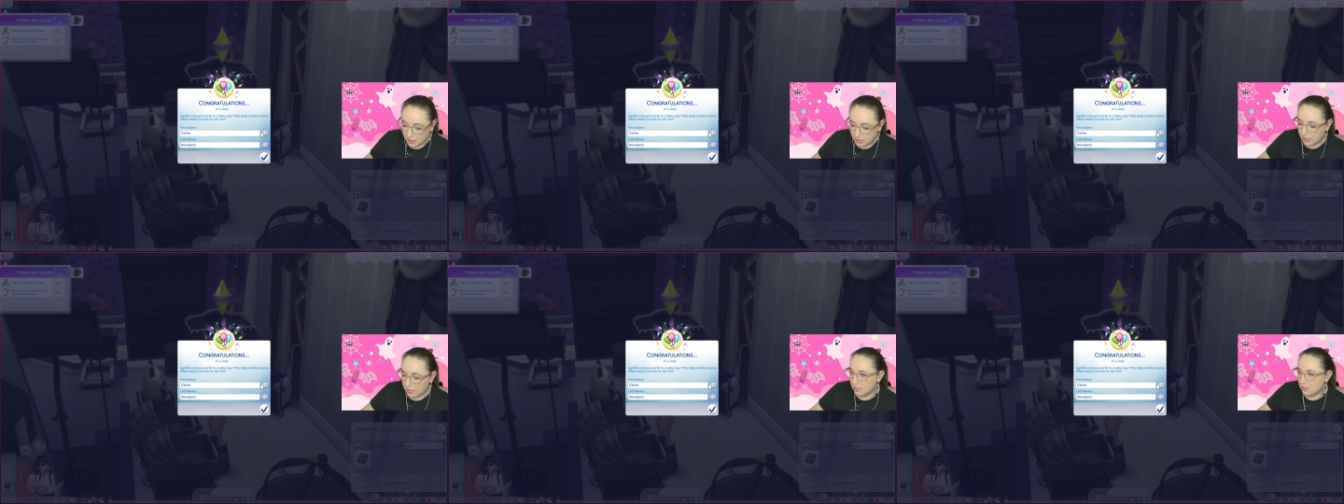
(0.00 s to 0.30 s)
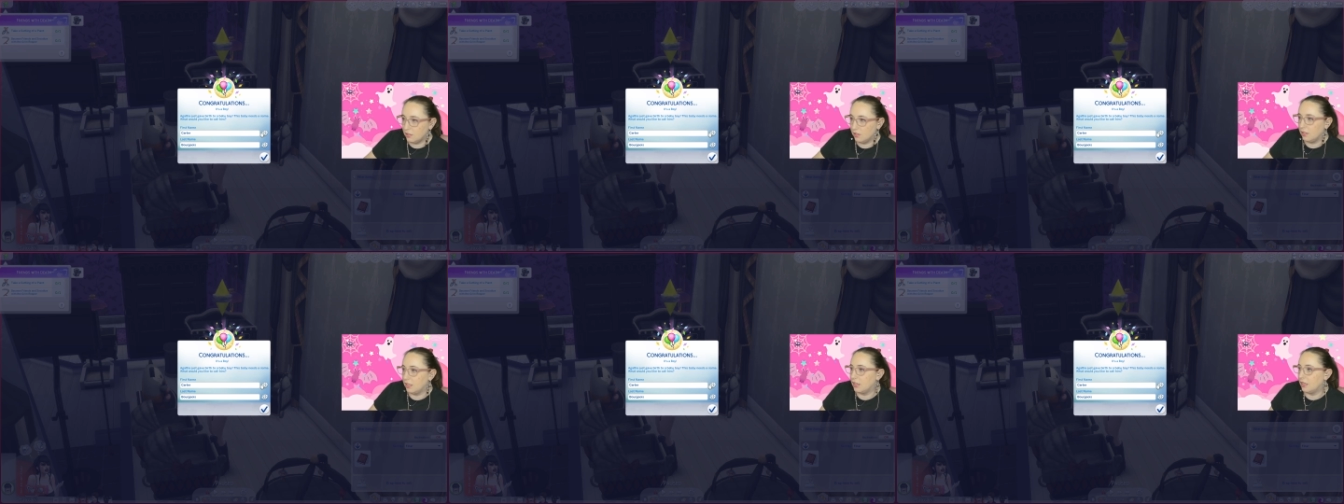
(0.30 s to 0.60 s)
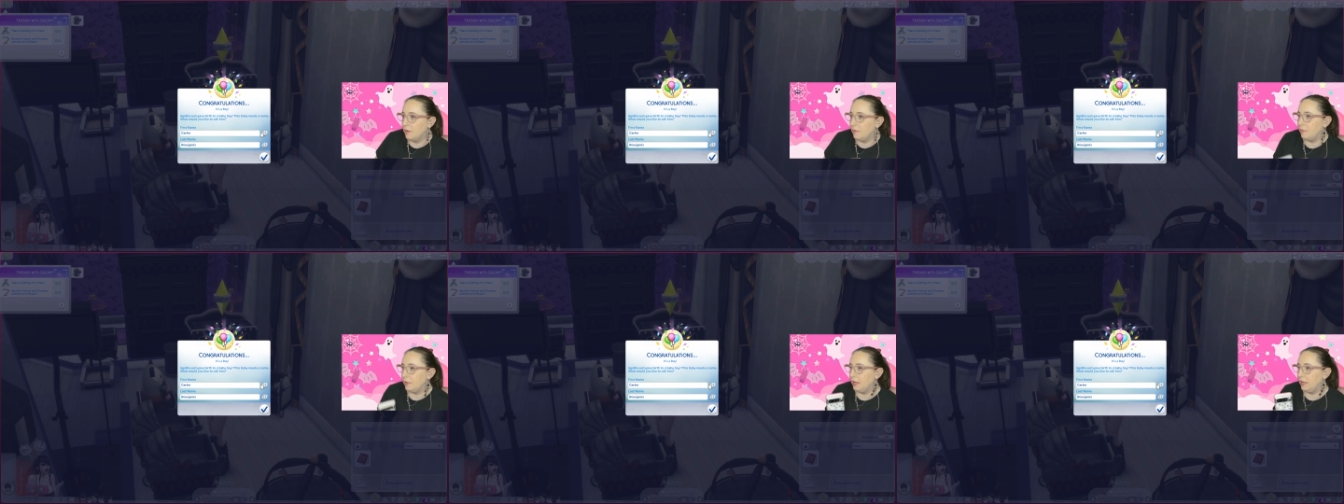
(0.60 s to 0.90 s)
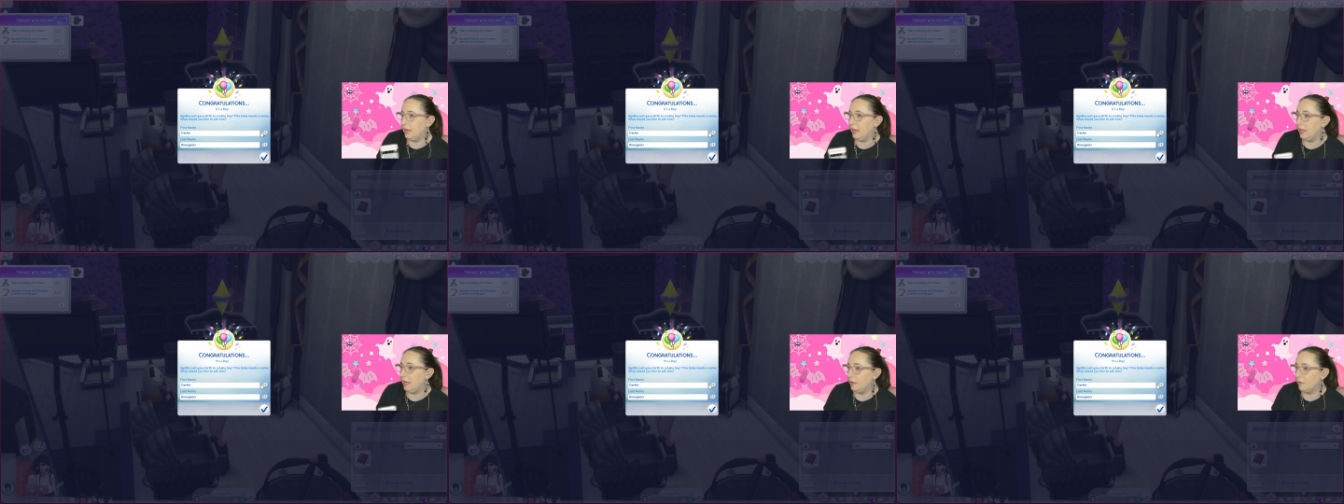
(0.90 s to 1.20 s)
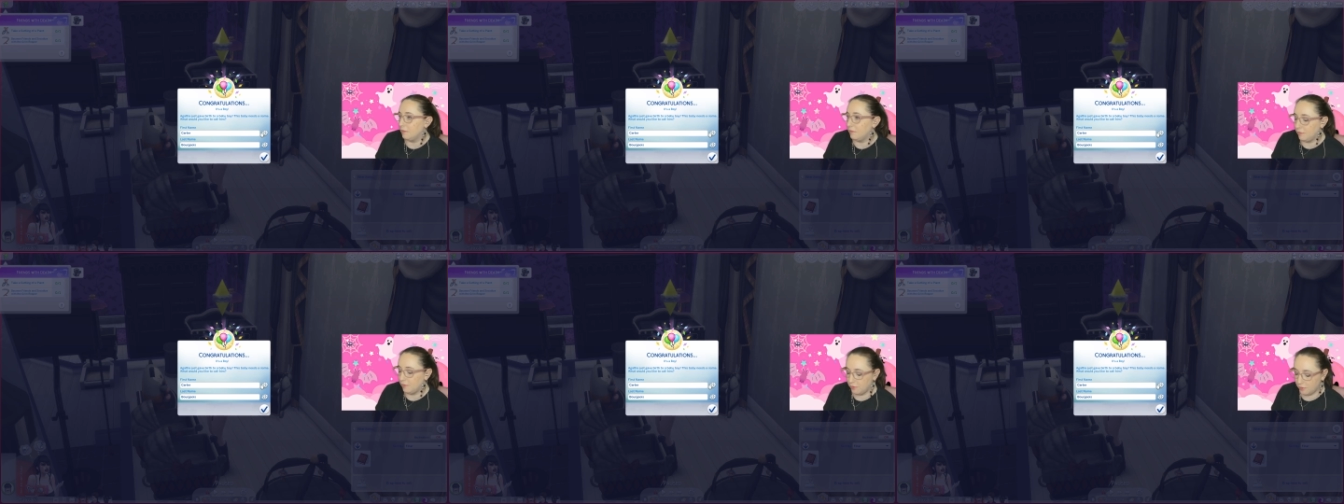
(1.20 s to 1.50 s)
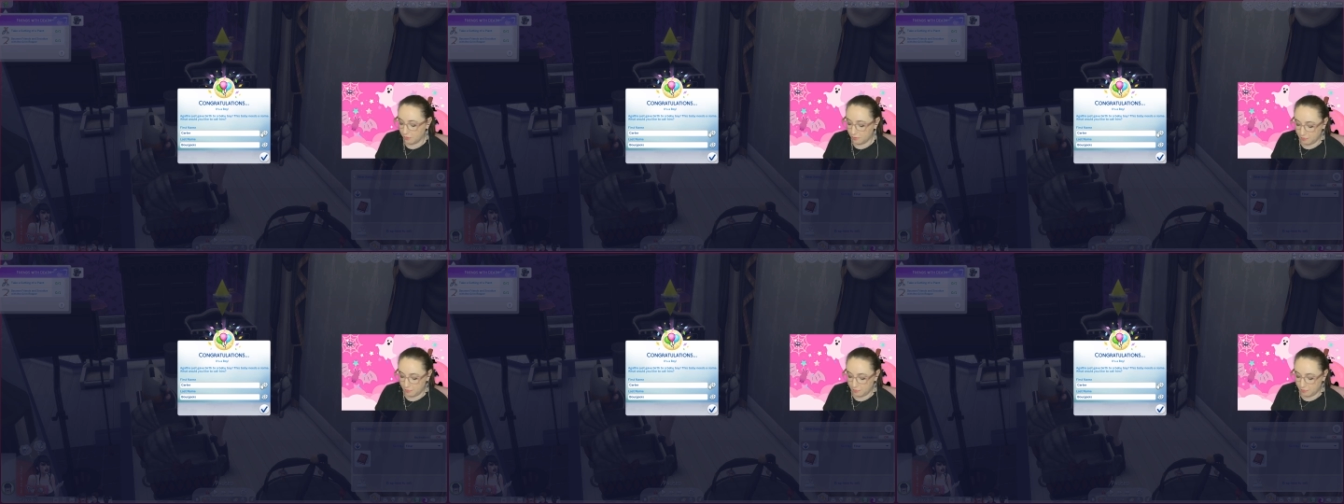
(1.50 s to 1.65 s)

I need to look up name for